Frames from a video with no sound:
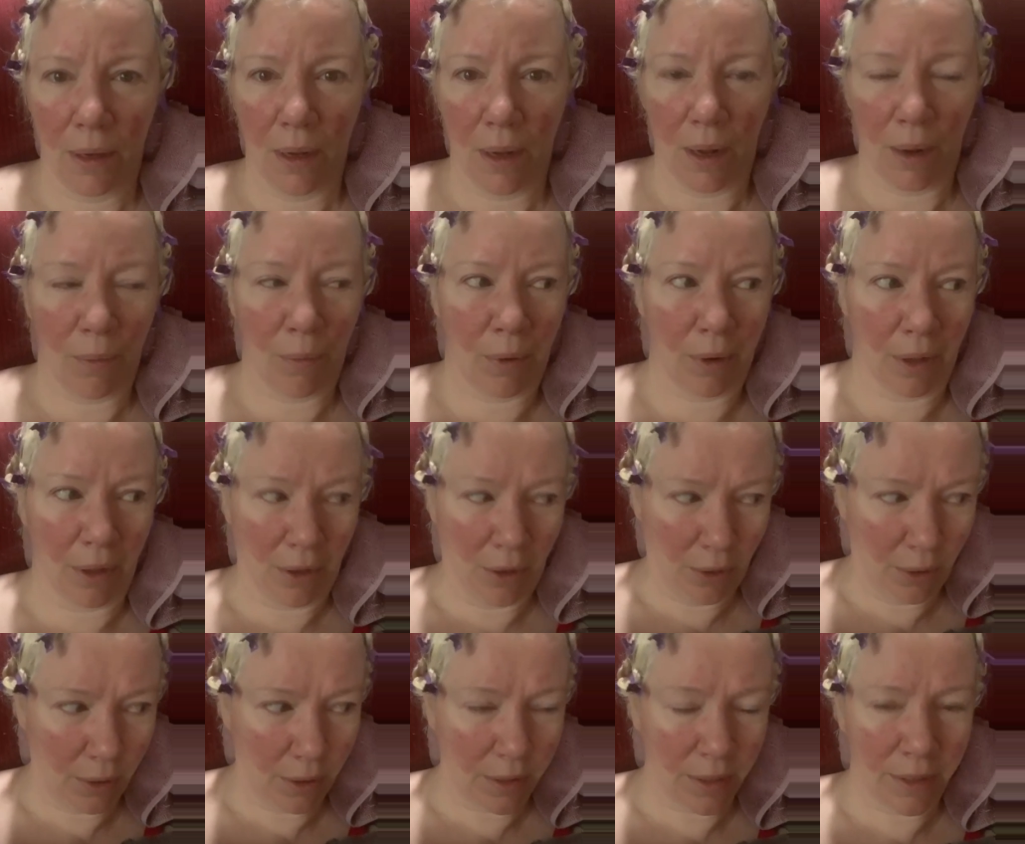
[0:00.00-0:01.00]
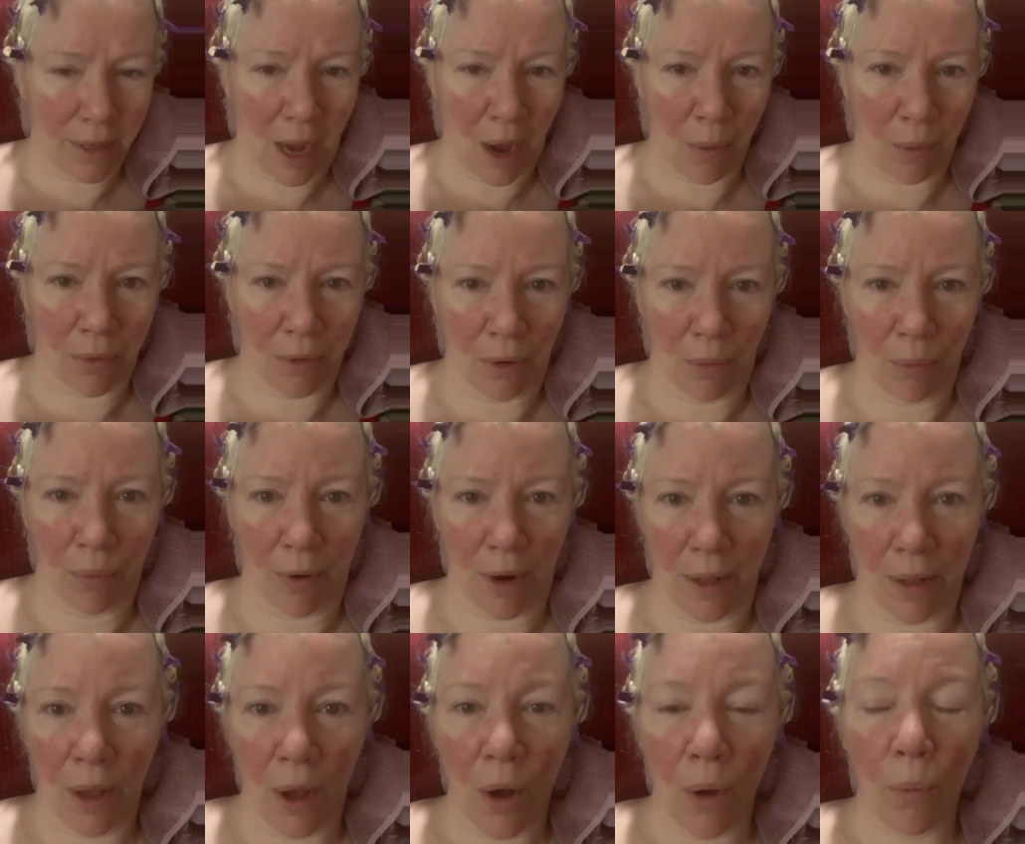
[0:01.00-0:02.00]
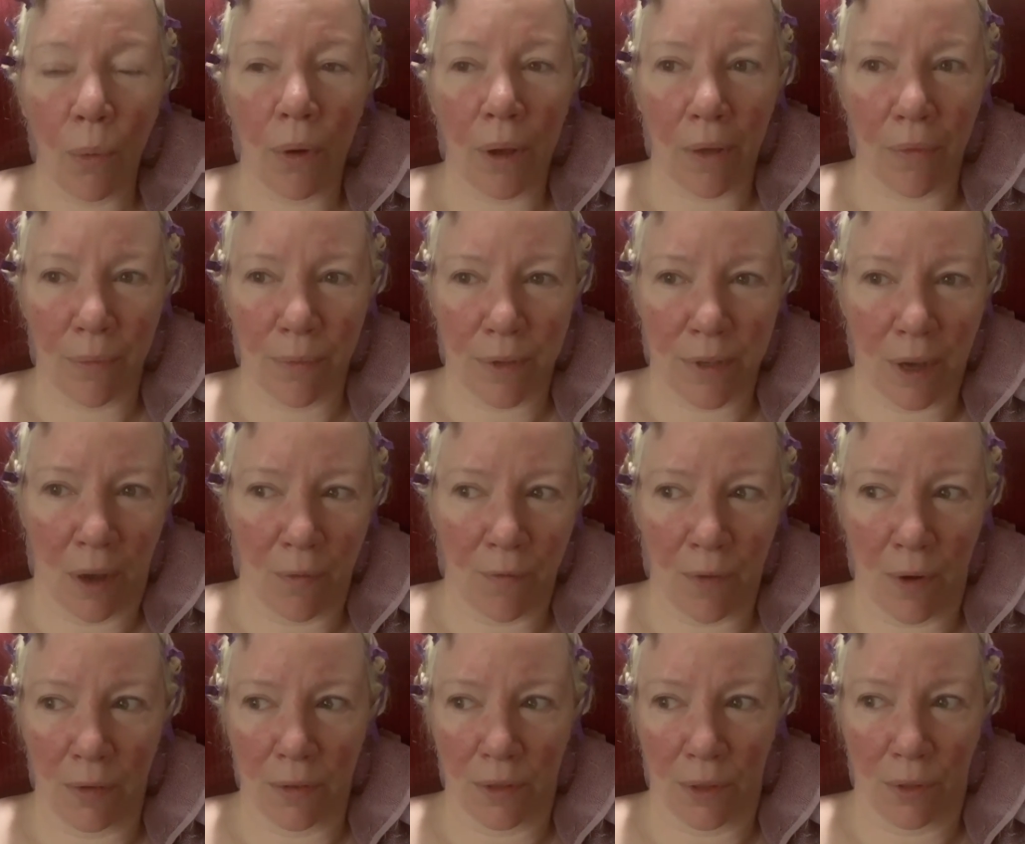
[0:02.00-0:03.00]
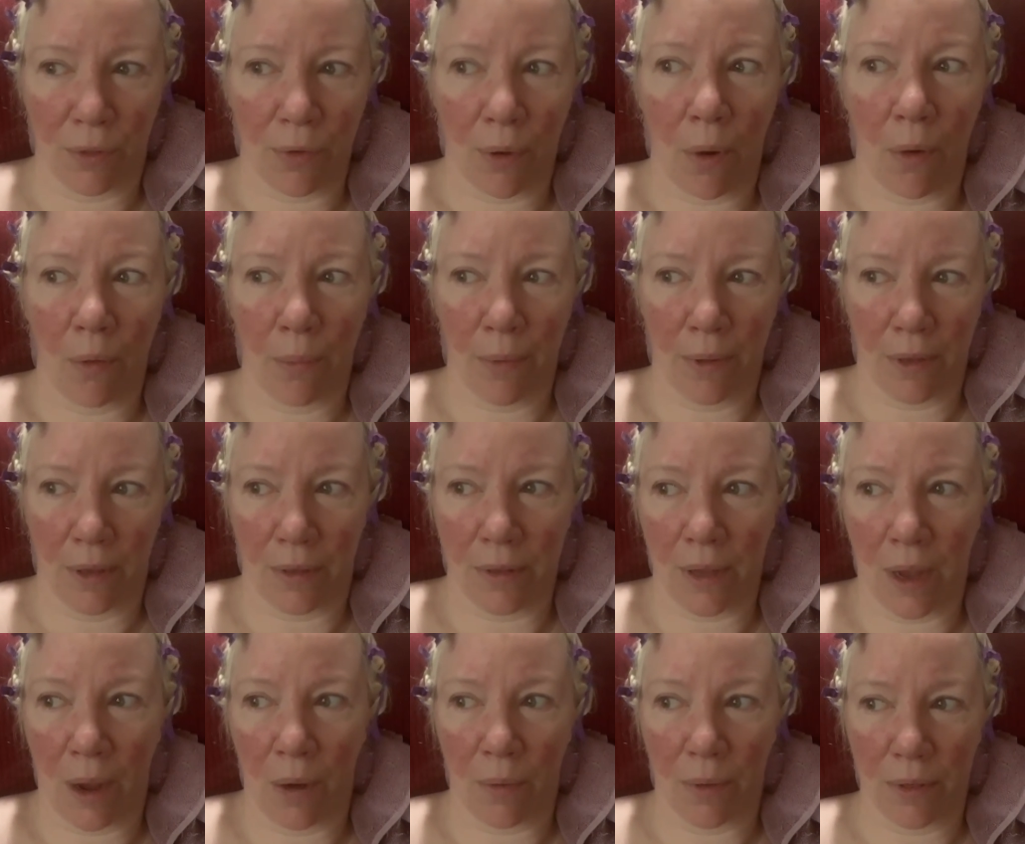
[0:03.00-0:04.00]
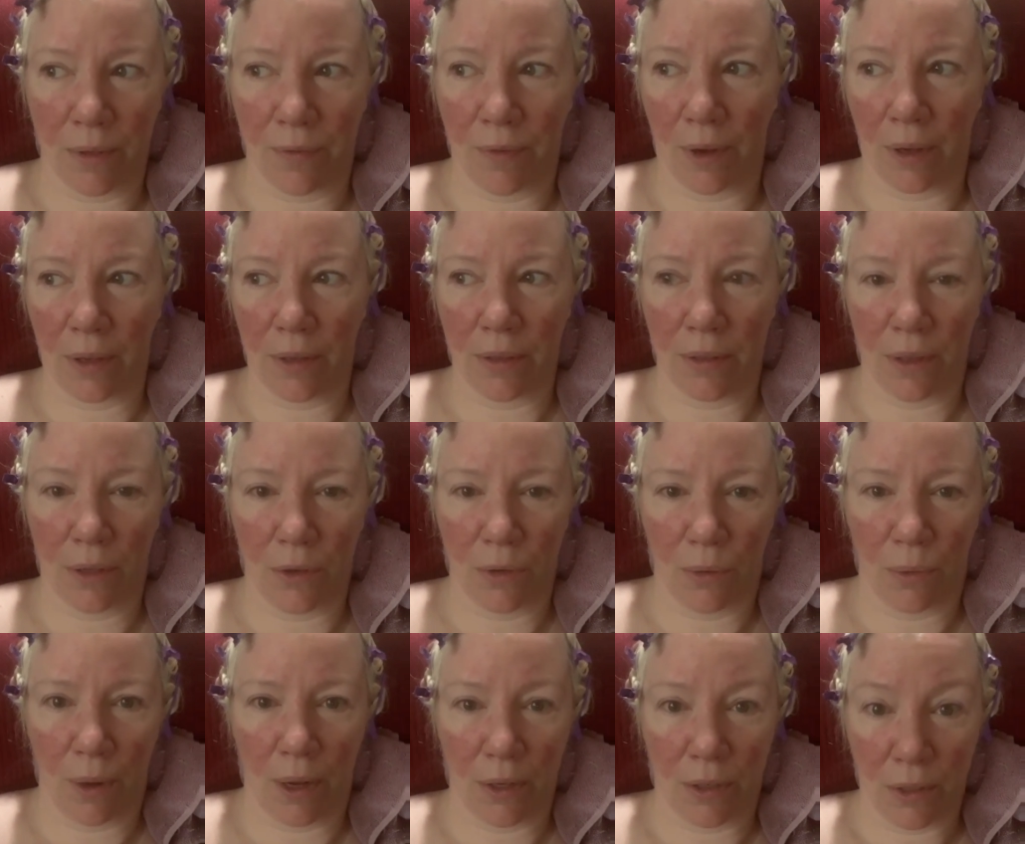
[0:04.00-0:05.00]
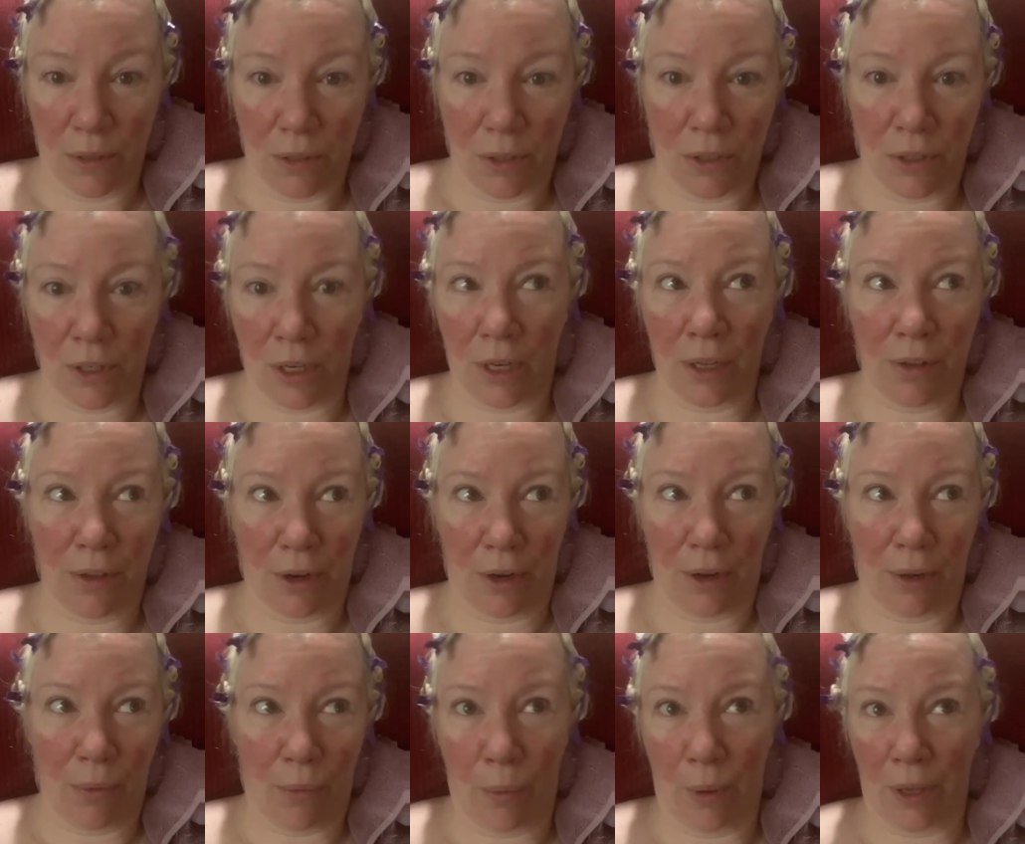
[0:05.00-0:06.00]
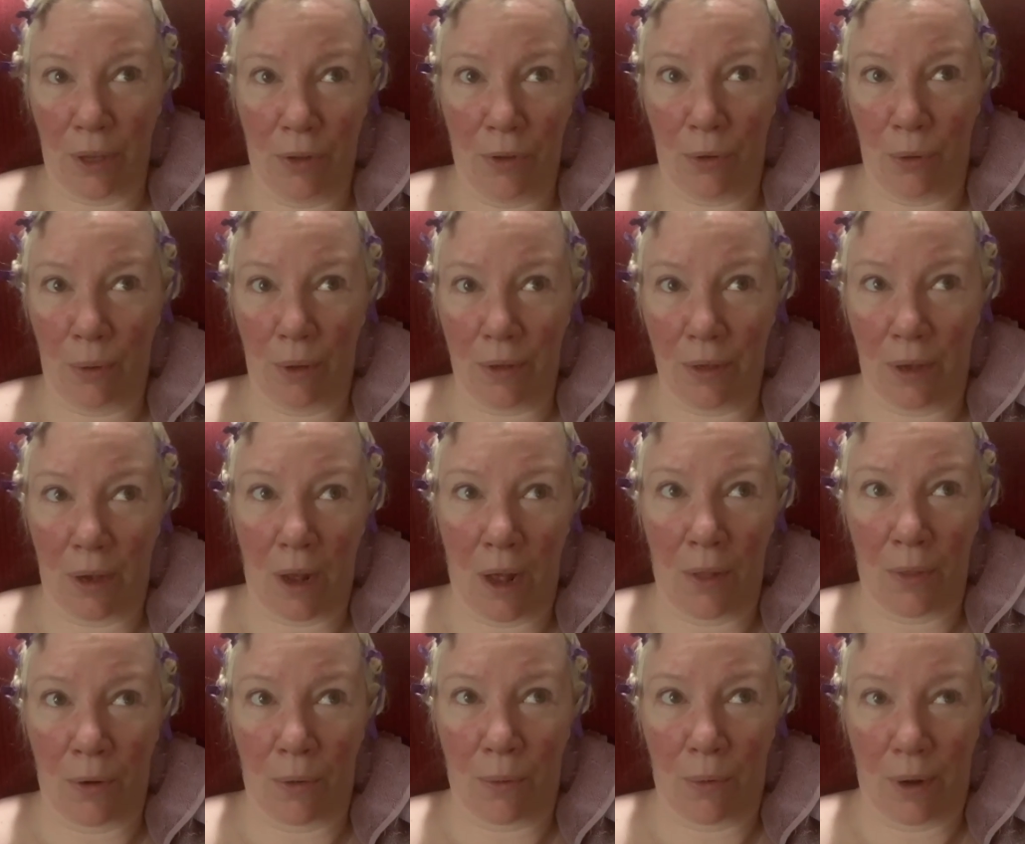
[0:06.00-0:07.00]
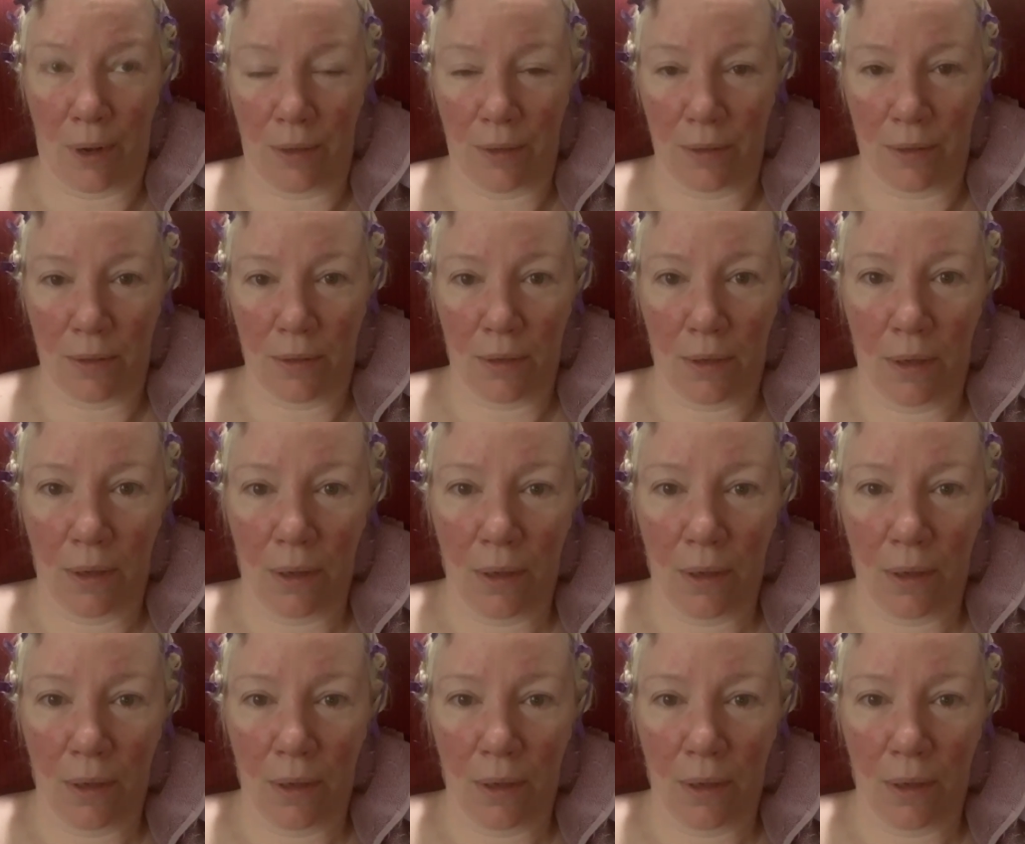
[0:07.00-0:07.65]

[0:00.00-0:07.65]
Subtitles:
and want to cook sourdough bread. We'll give them cell phones and throw them into terrorist fucking situations. She did it. We can do it to other ones.